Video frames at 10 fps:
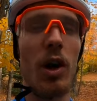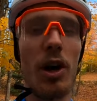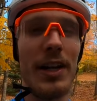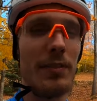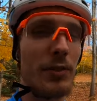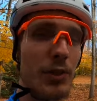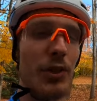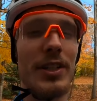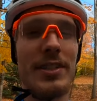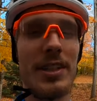hard. After
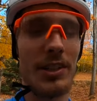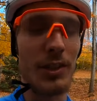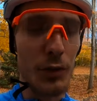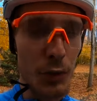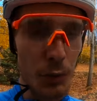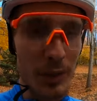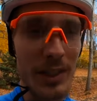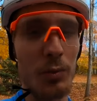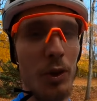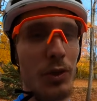30 seconds, you
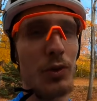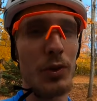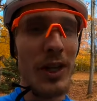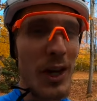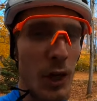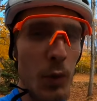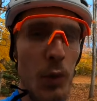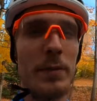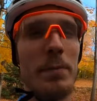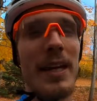really want to
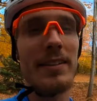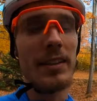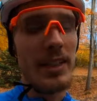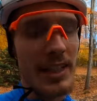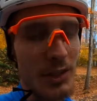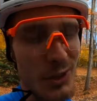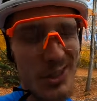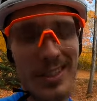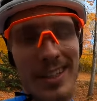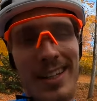quit mentally and
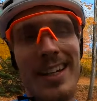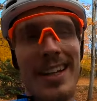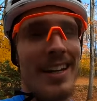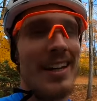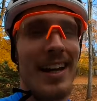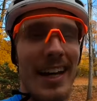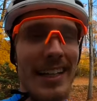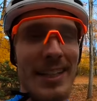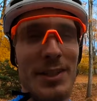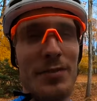just I
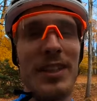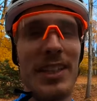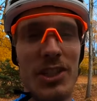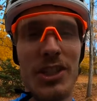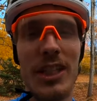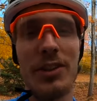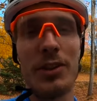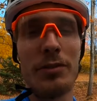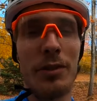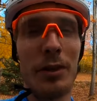guess finish the
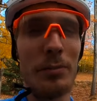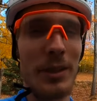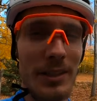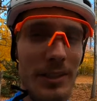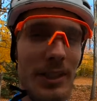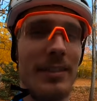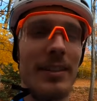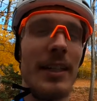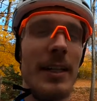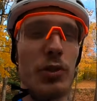interval but not
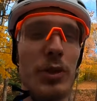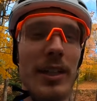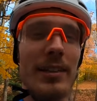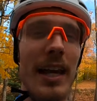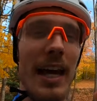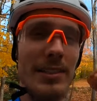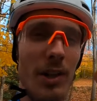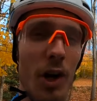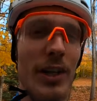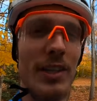do it as
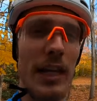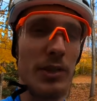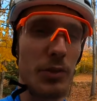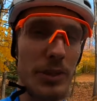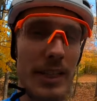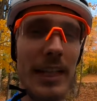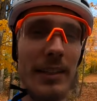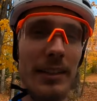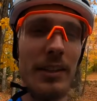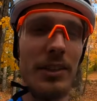hard as, as you
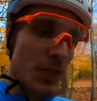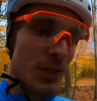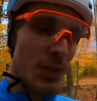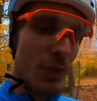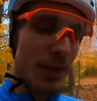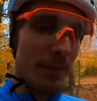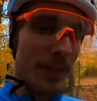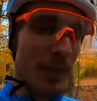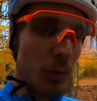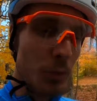can so um,
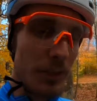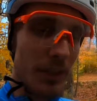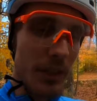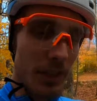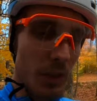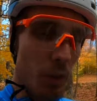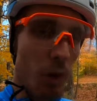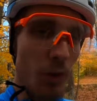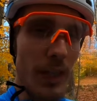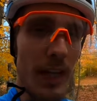that will be the, the
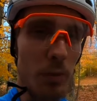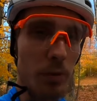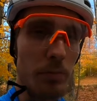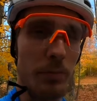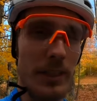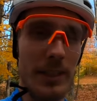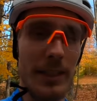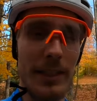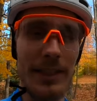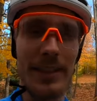quote that I will be
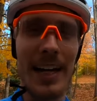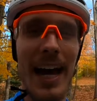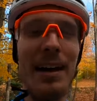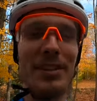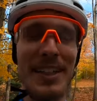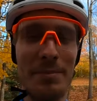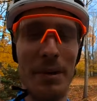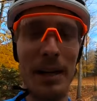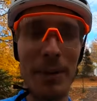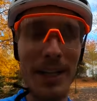uh, having in
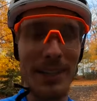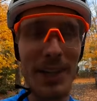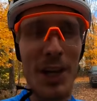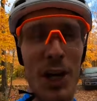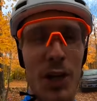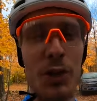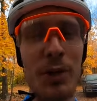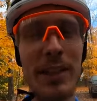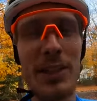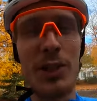my mind
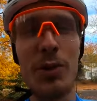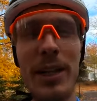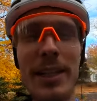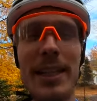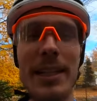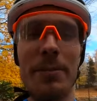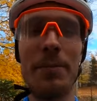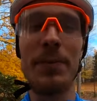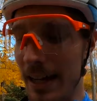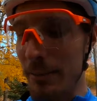during this training,
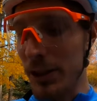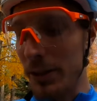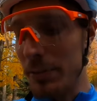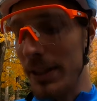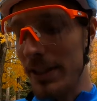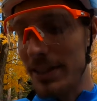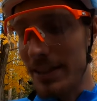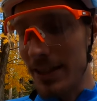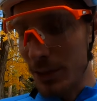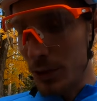I'm gonna be listening